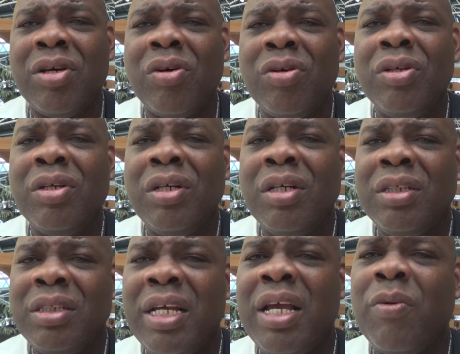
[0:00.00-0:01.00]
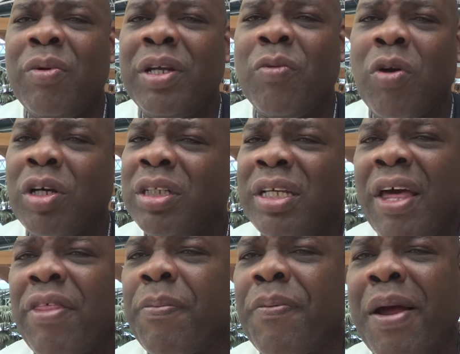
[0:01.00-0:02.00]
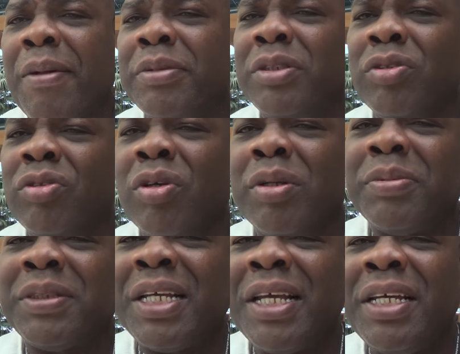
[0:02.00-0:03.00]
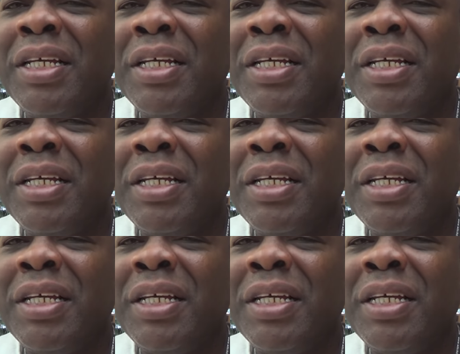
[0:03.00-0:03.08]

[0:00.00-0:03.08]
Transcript: We can work together probably, you know what I'm saying?